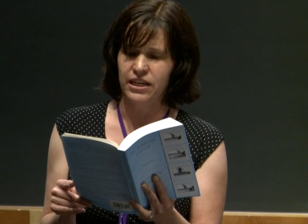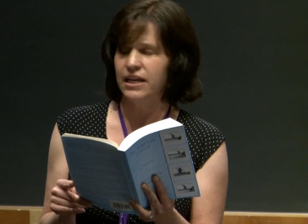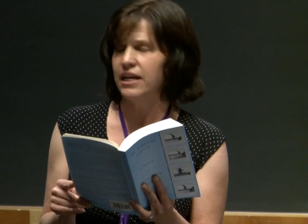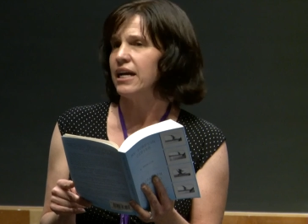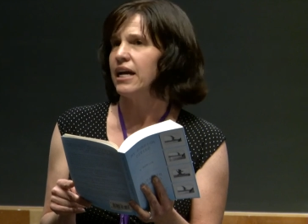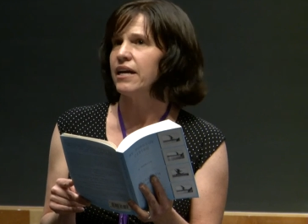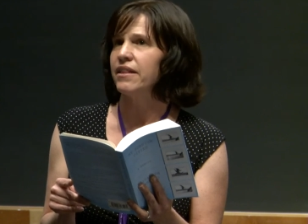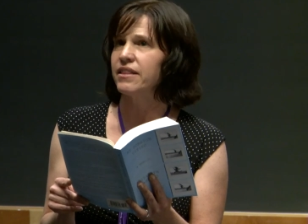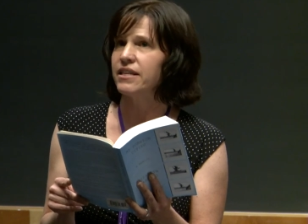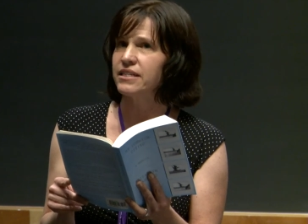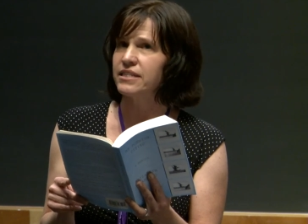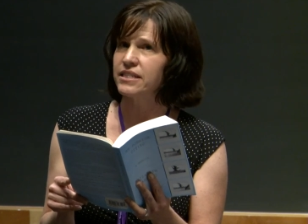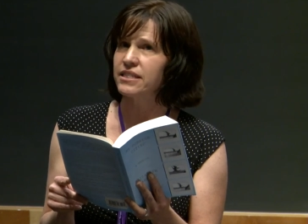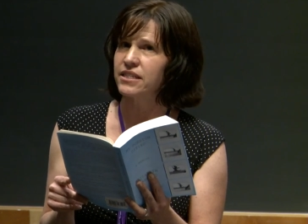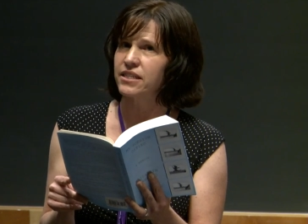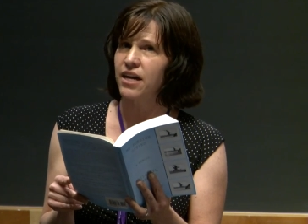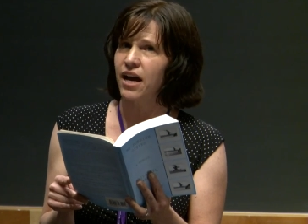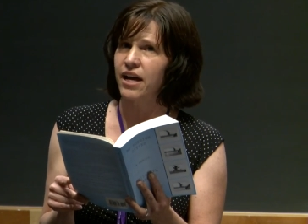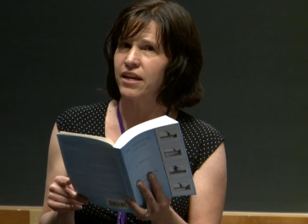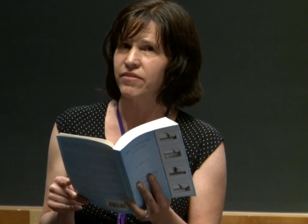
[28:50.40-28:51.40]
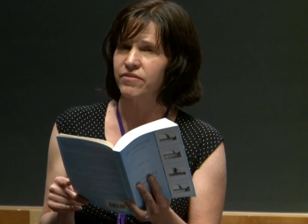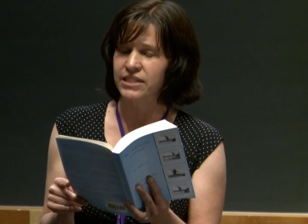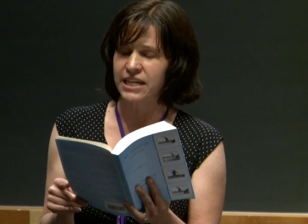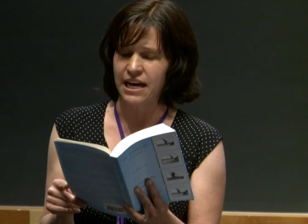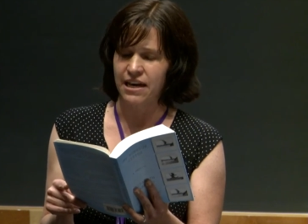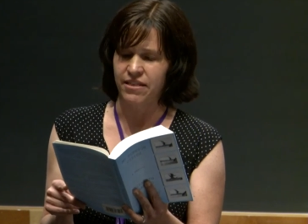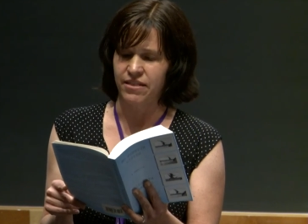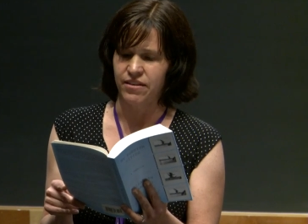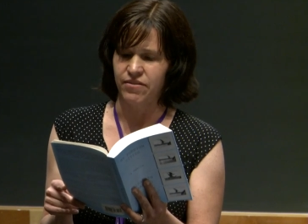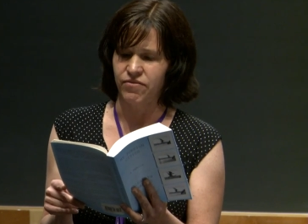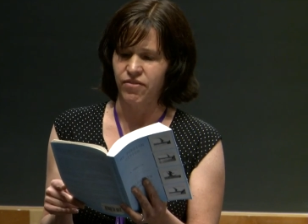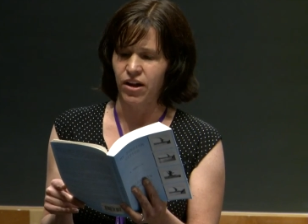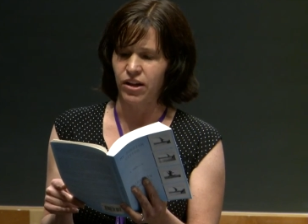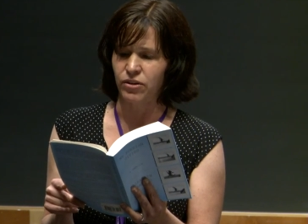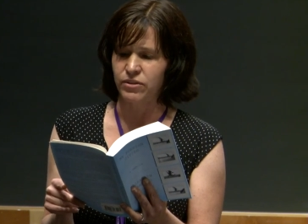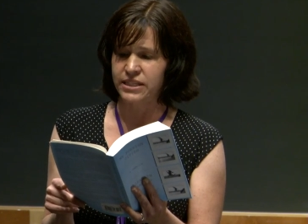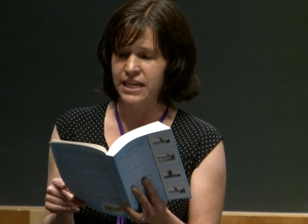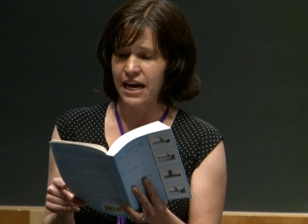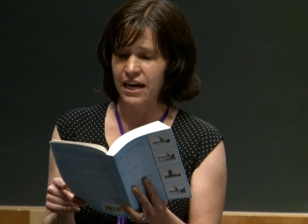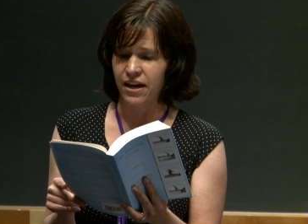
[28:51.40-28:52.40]
And this is the kind of death that follows
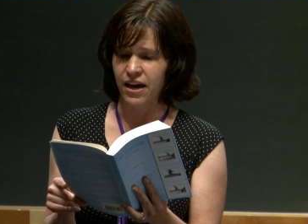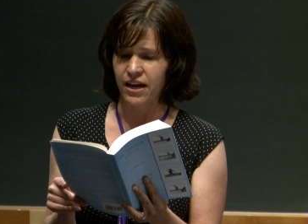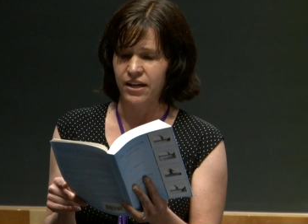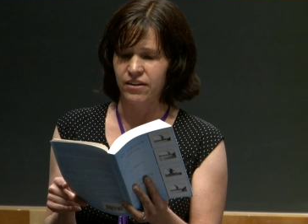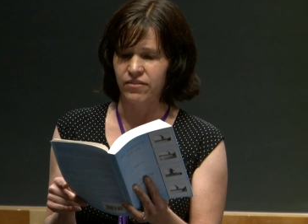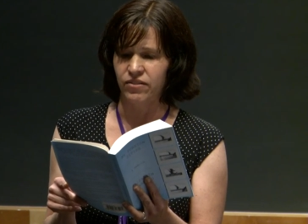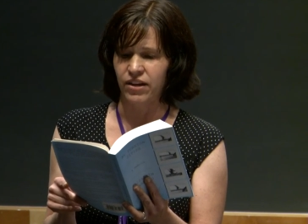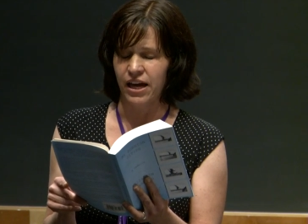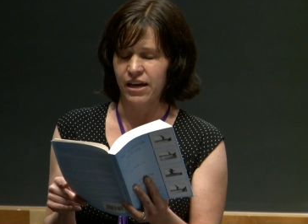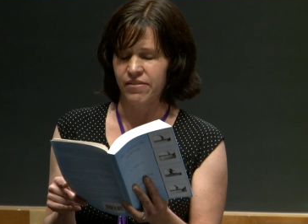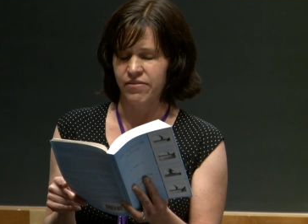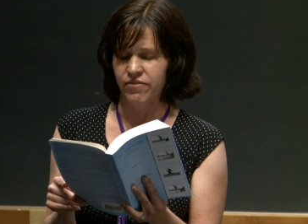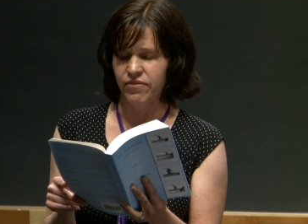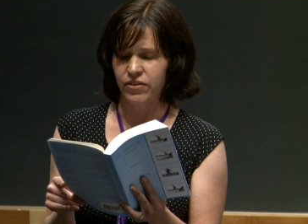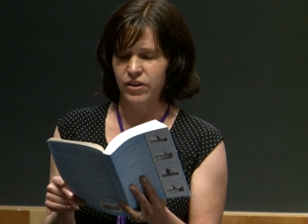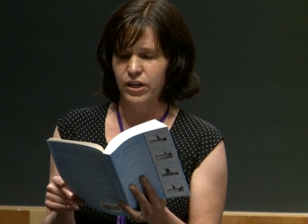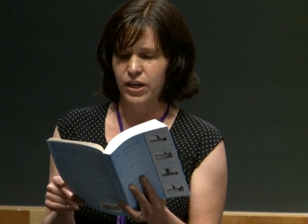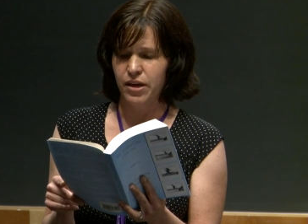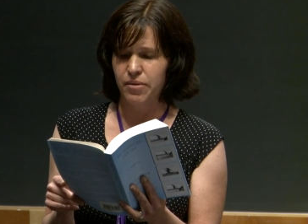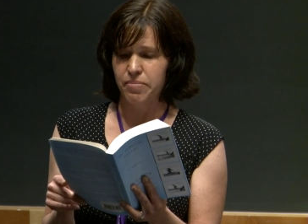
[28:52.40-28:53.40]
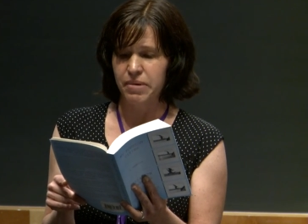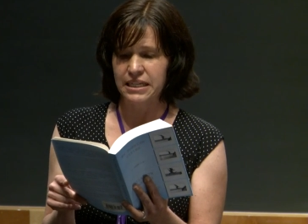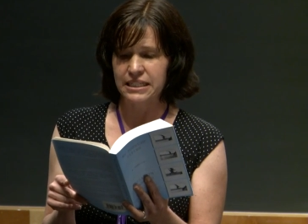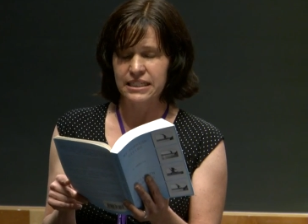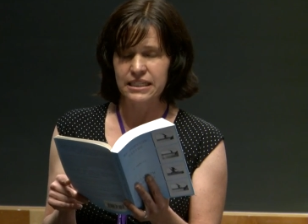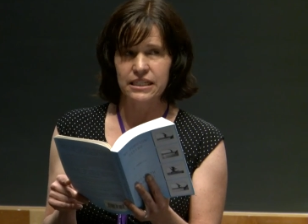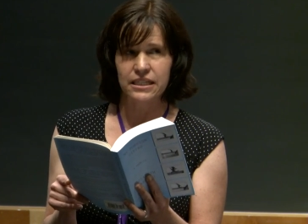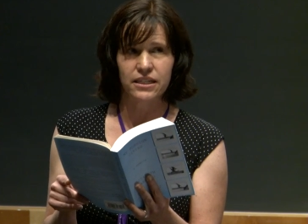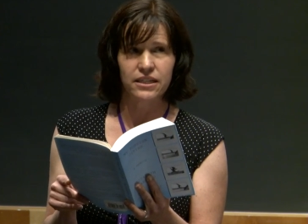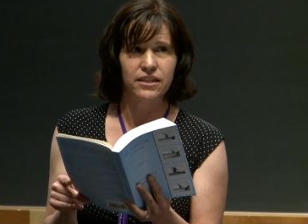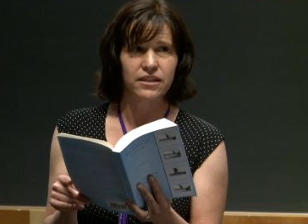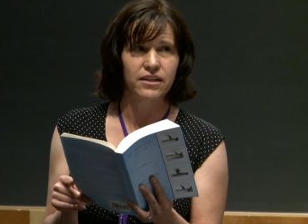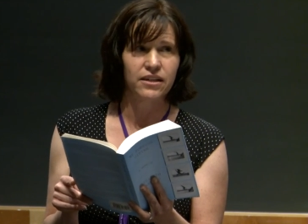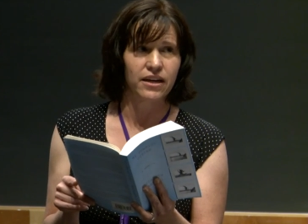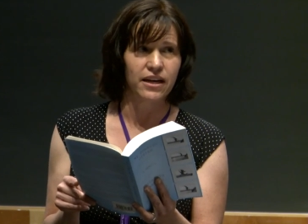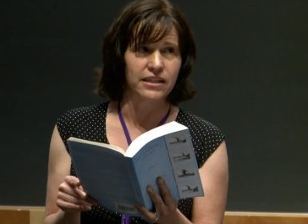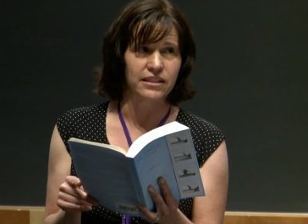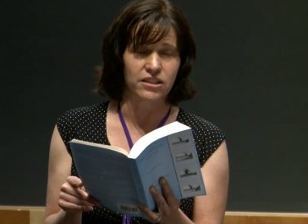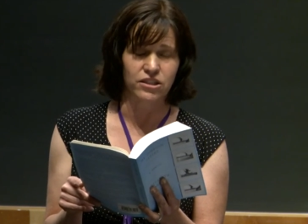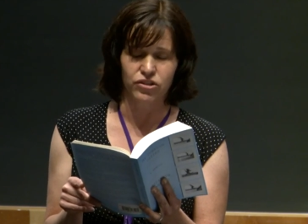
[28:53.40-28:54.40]
that kind of life messy
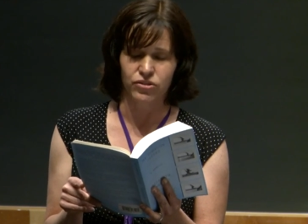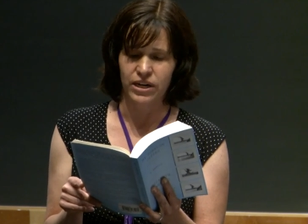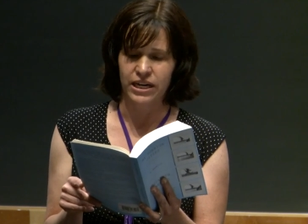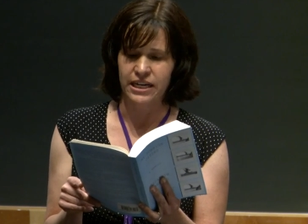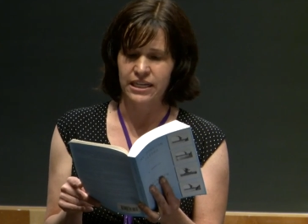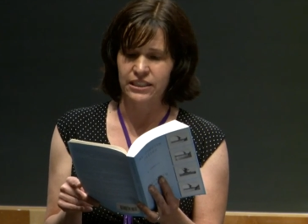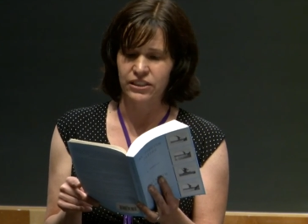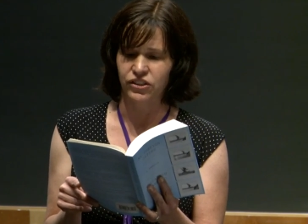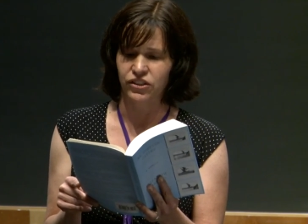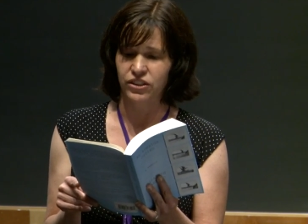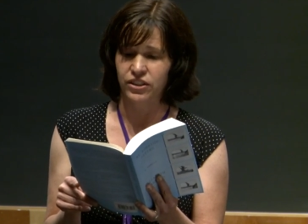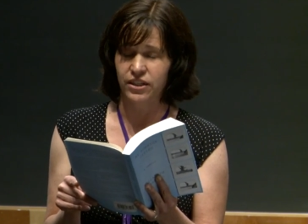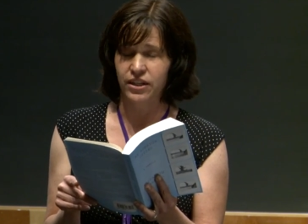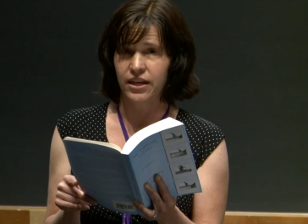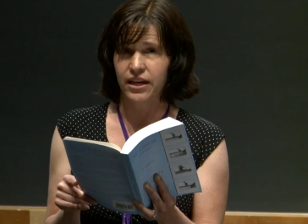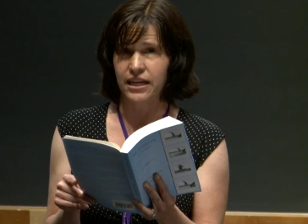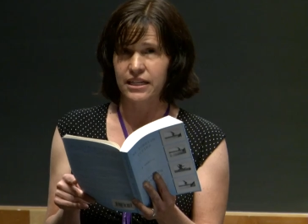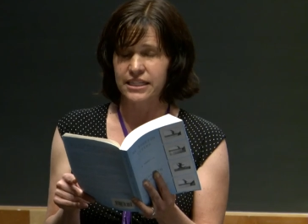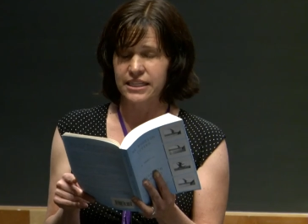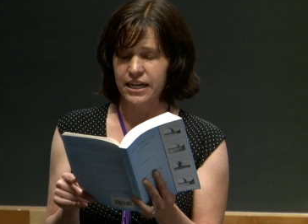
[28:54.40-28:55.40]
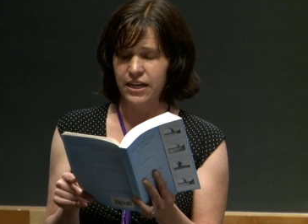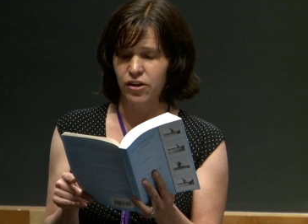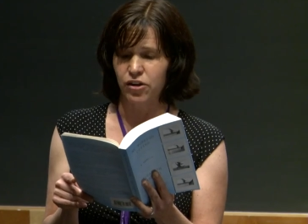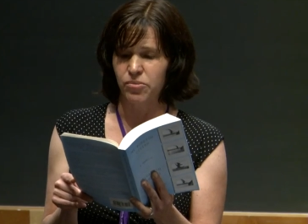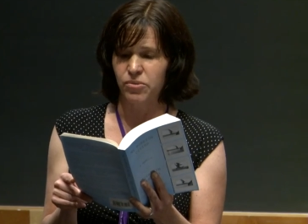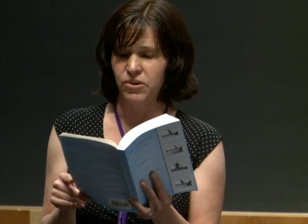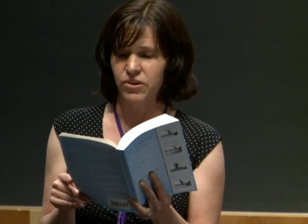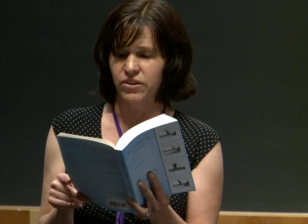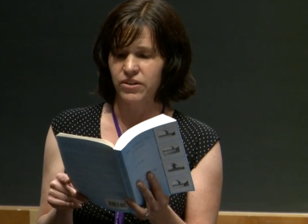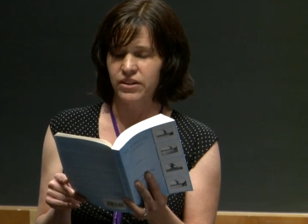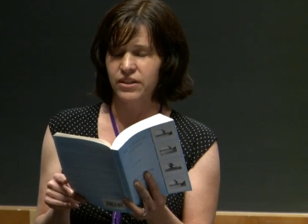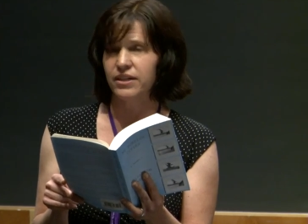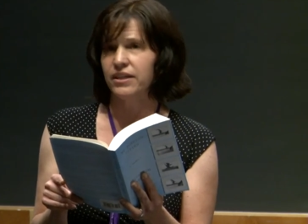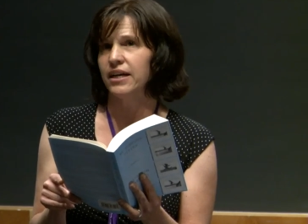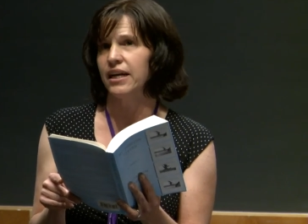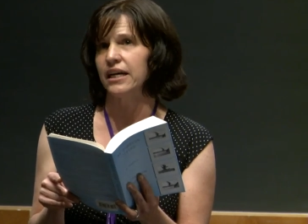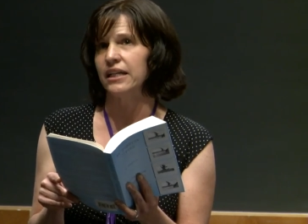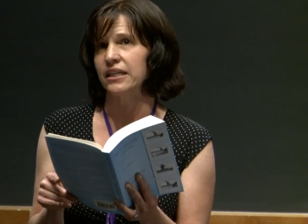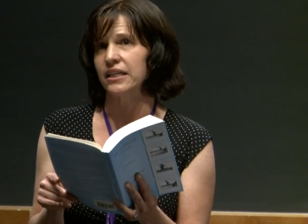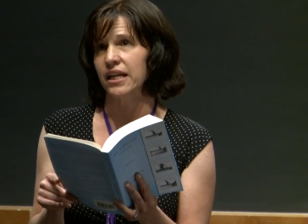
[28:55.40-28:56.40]
and strange and terrible
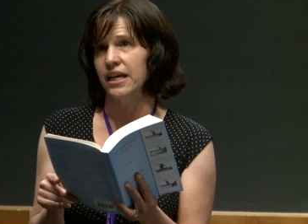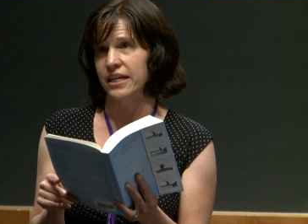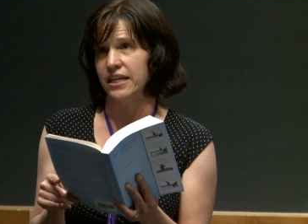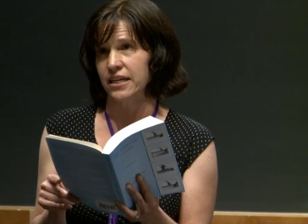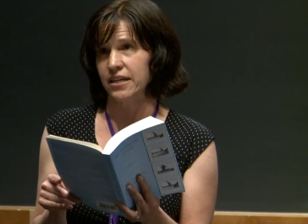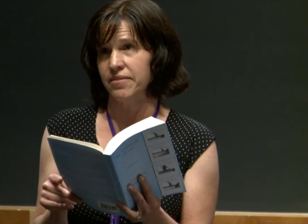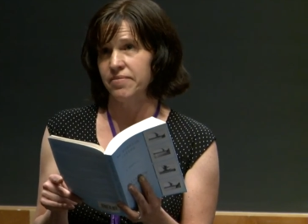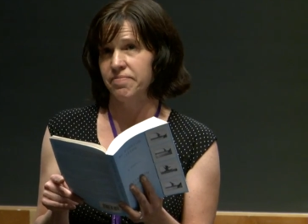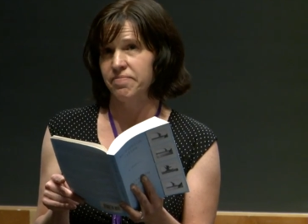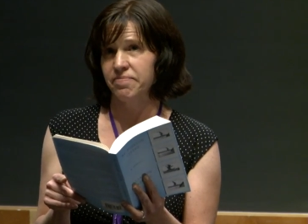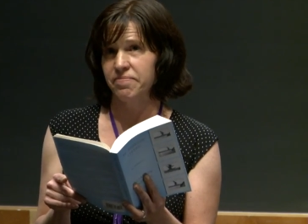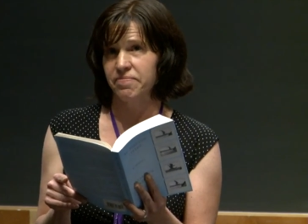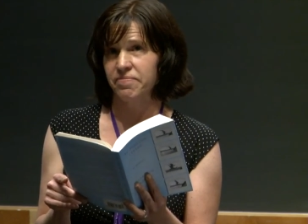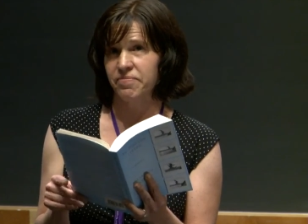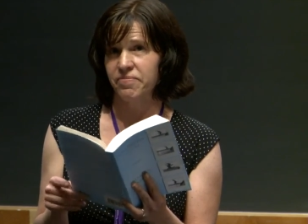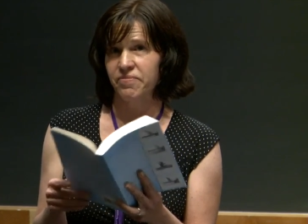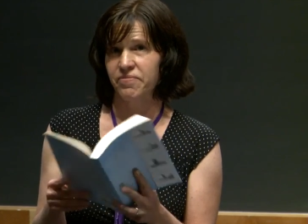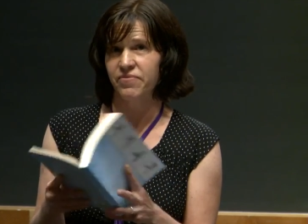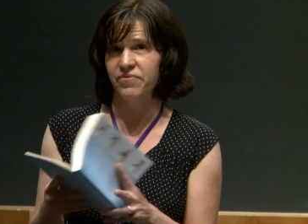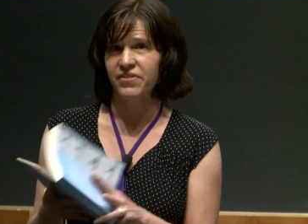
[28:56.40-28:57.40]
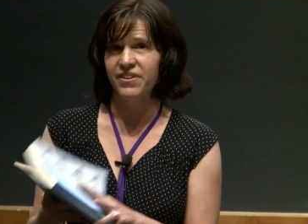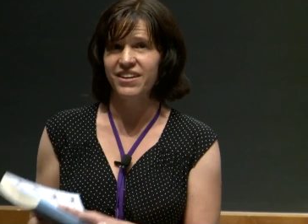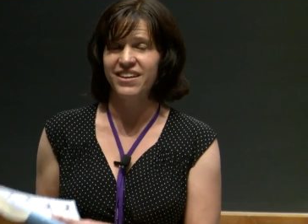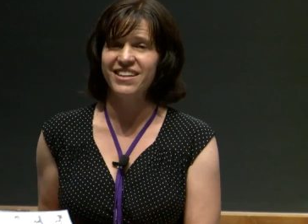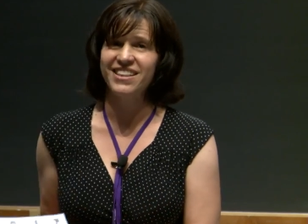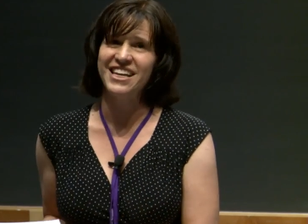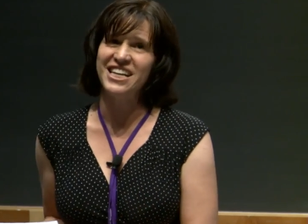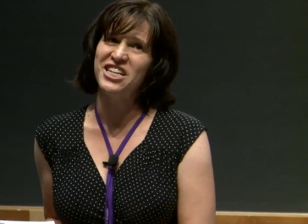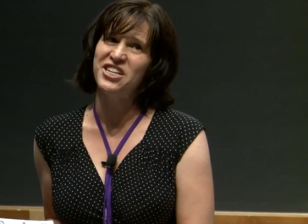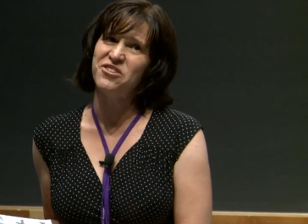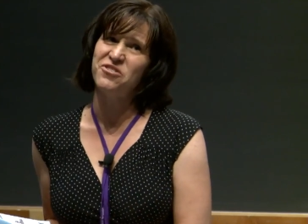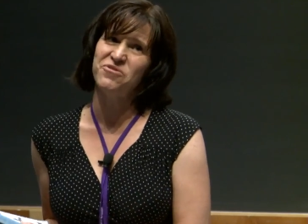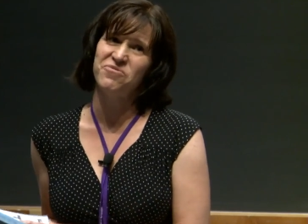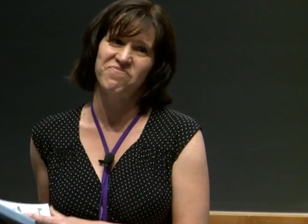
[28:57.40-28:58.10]
and lucky. Thank you.